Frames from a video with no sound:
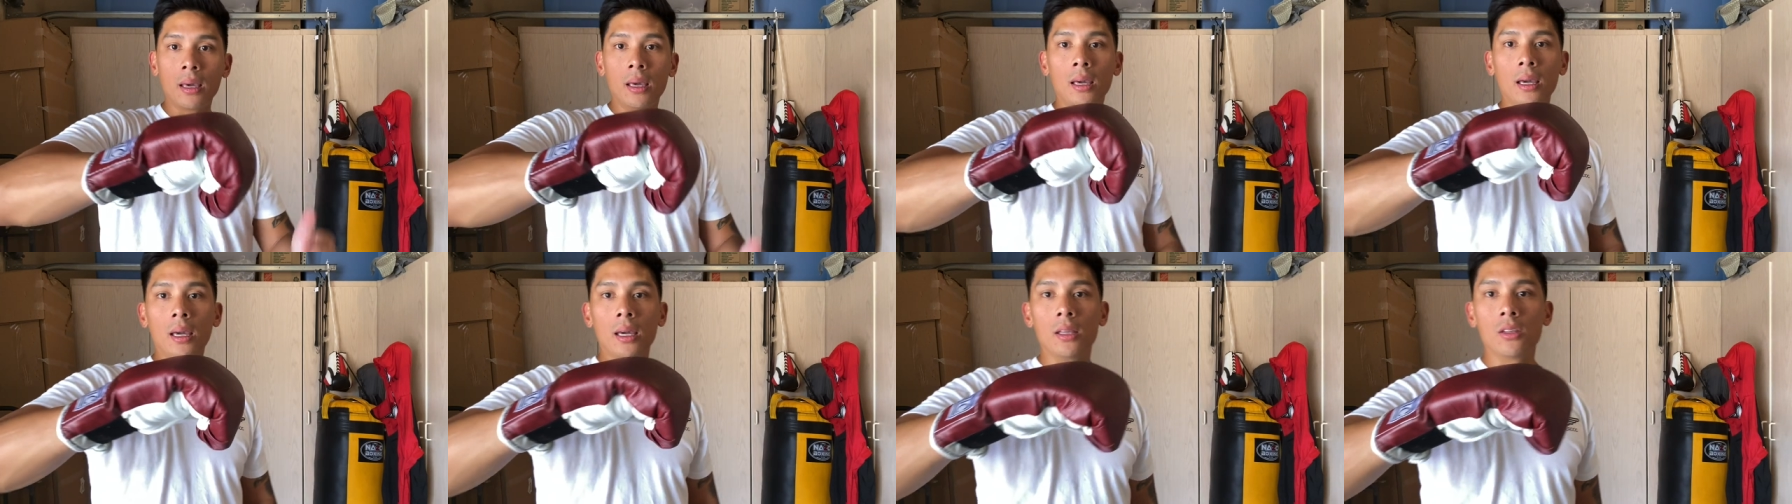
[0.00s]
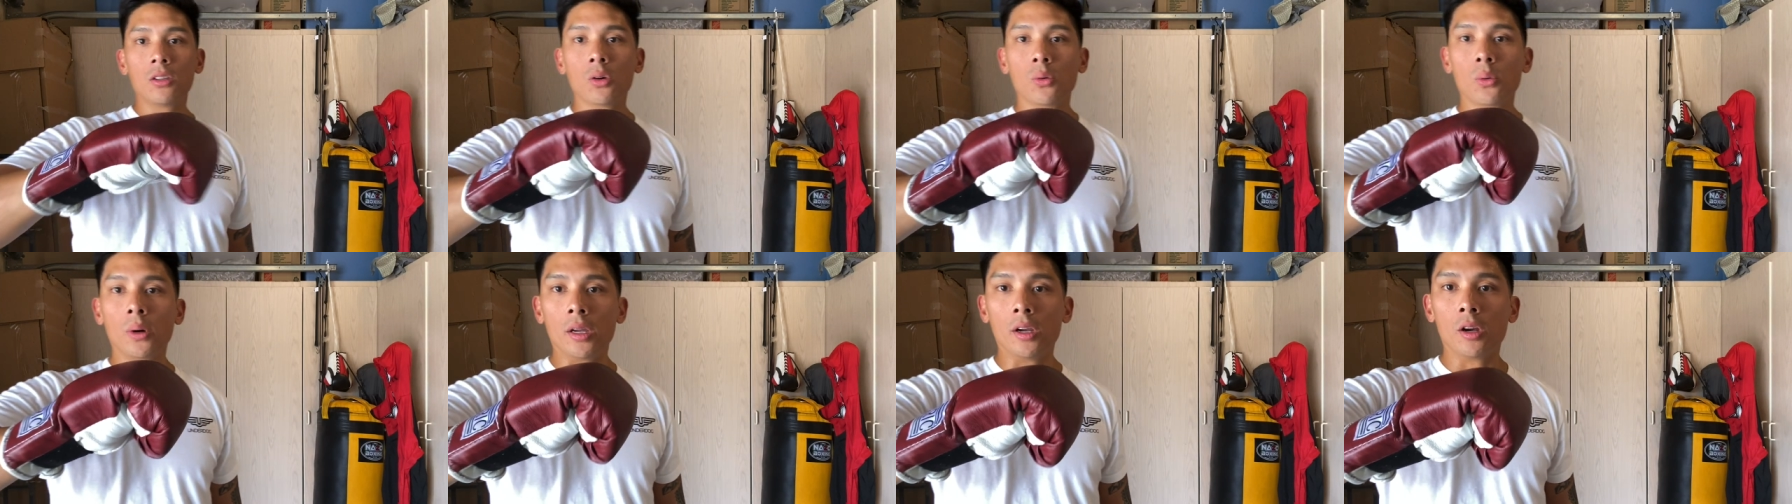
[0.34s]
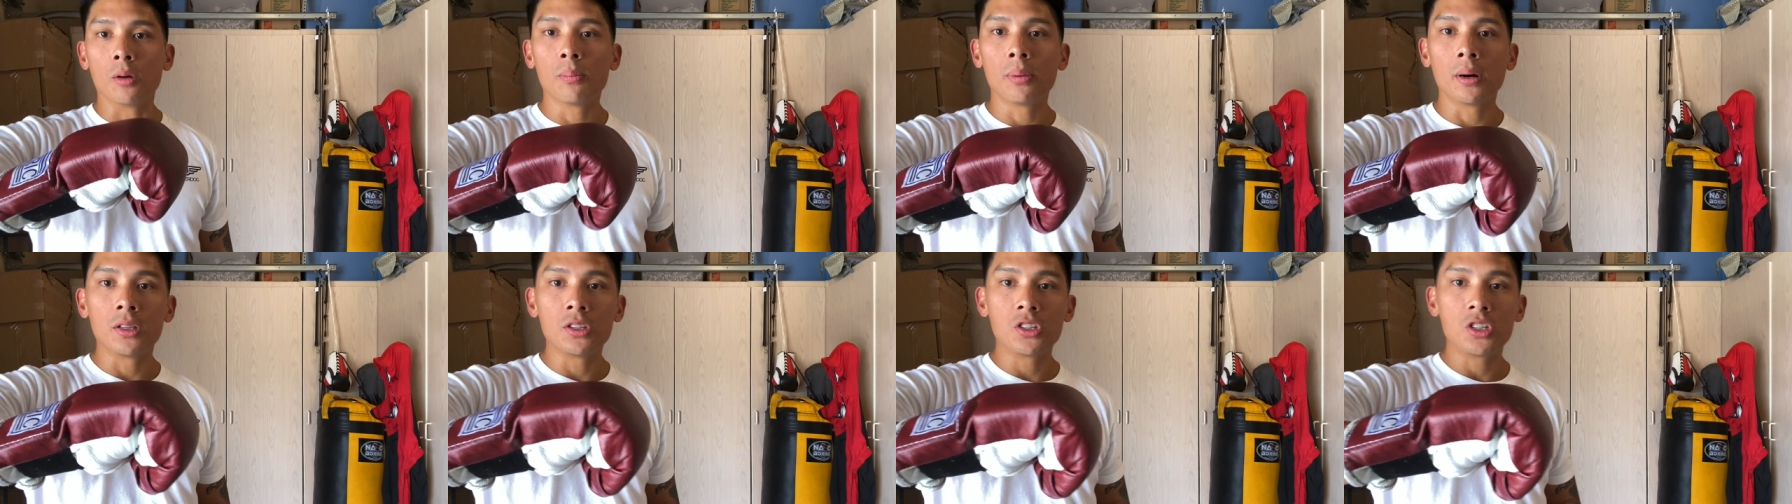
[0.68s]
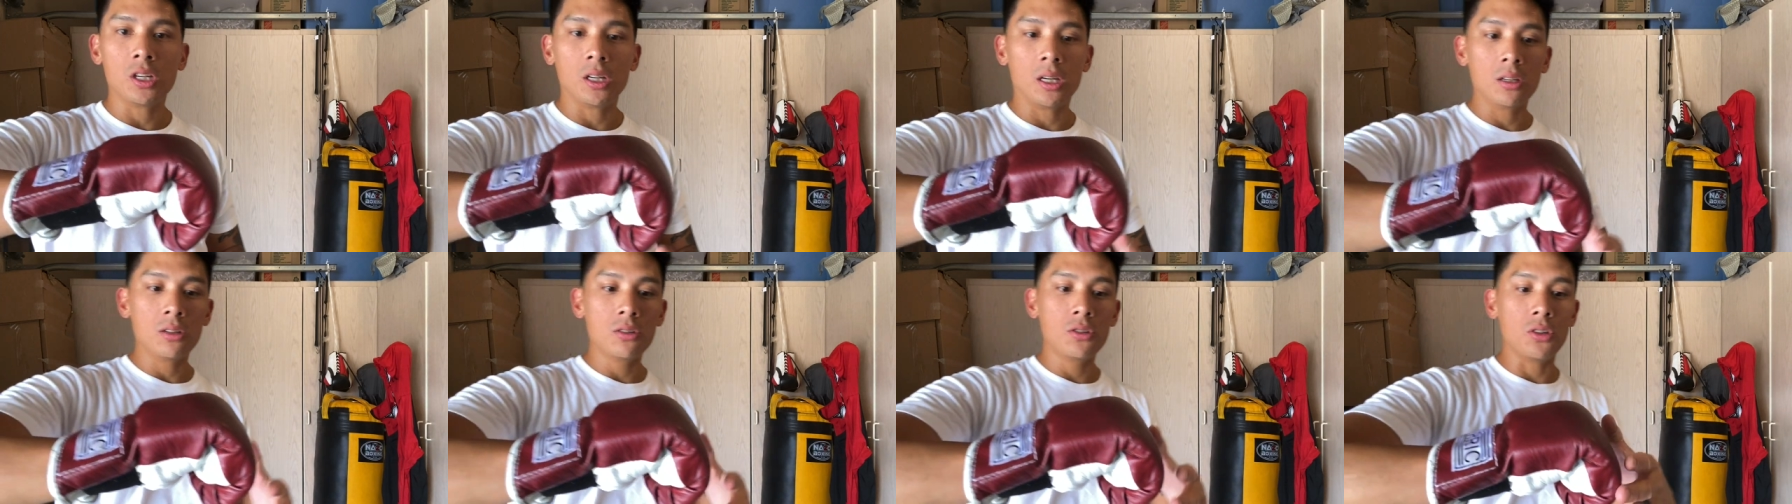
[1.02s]
into what you're
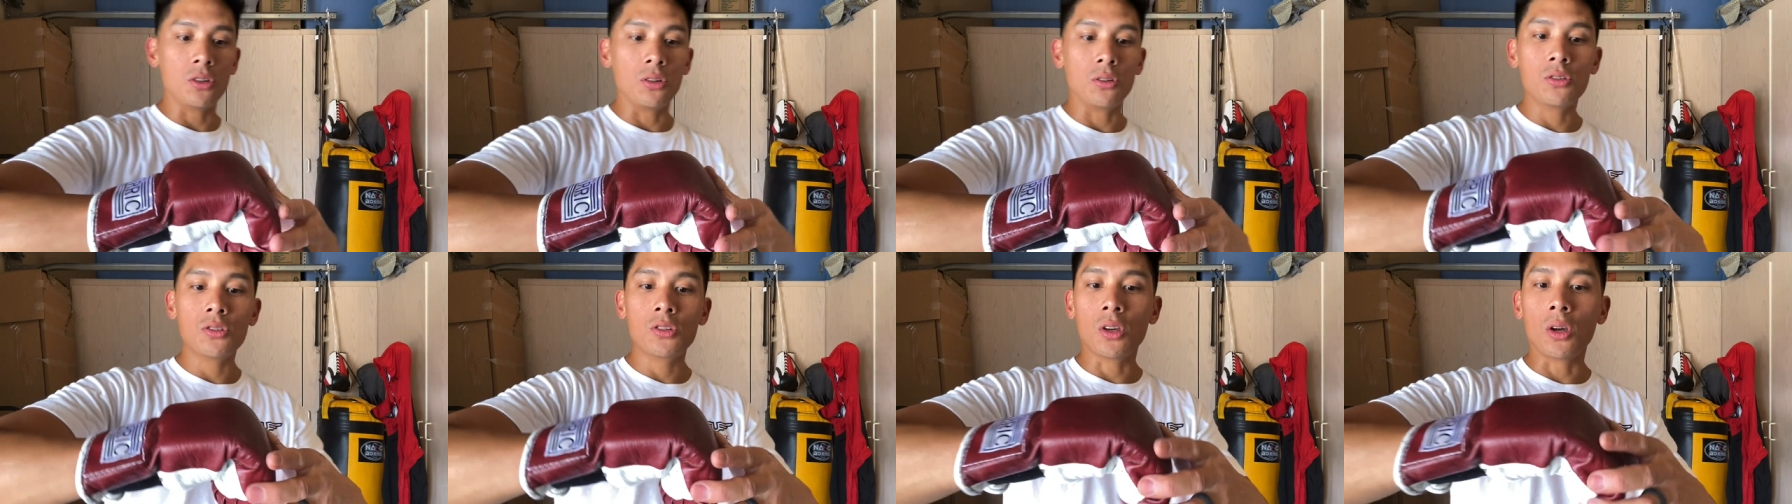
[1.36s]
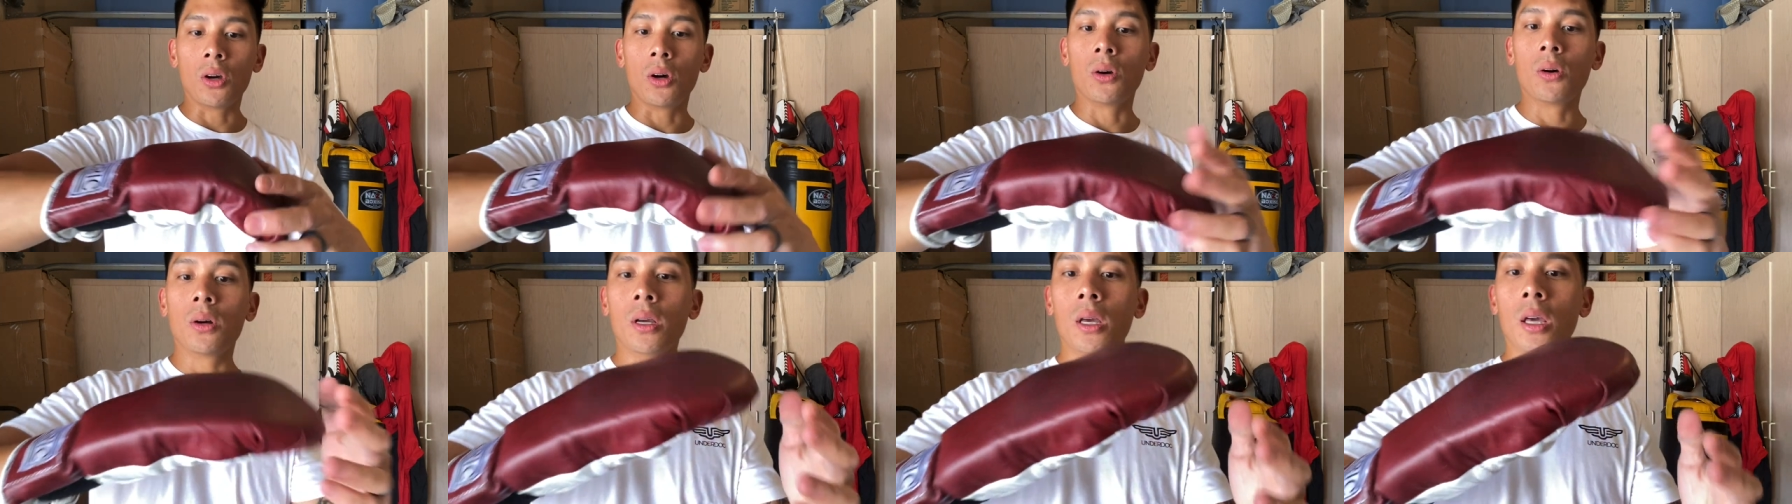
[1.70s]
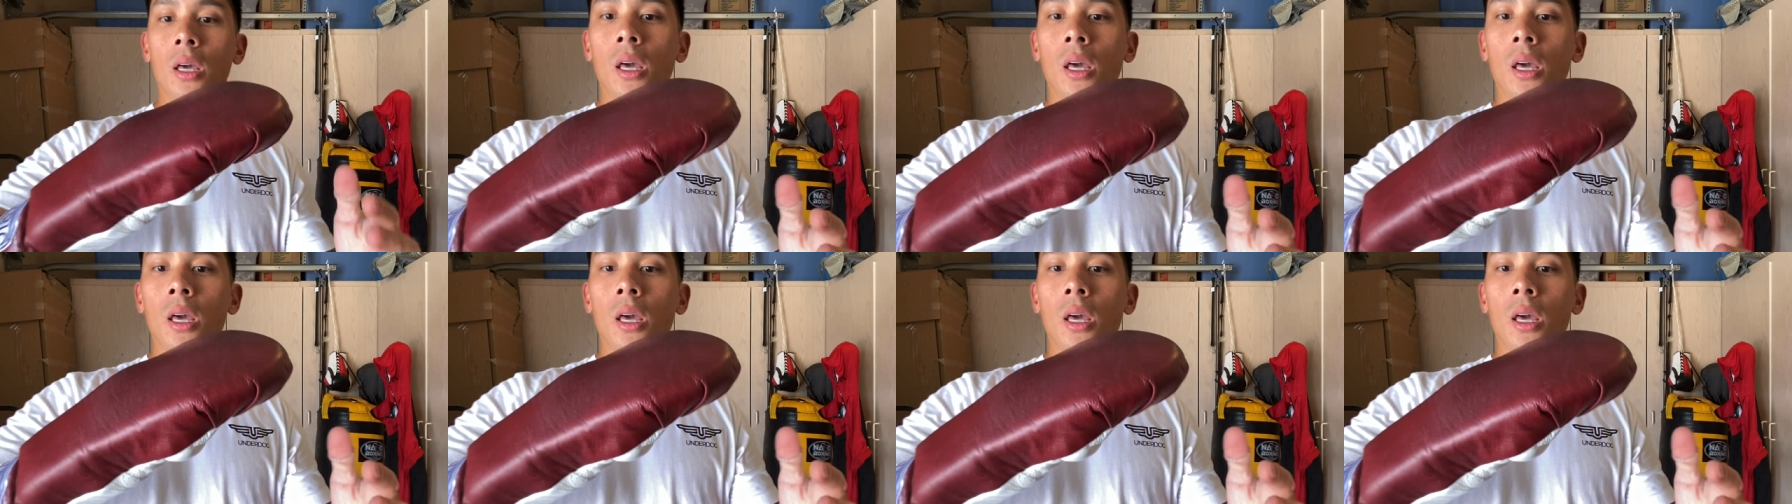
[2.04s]
punching into. So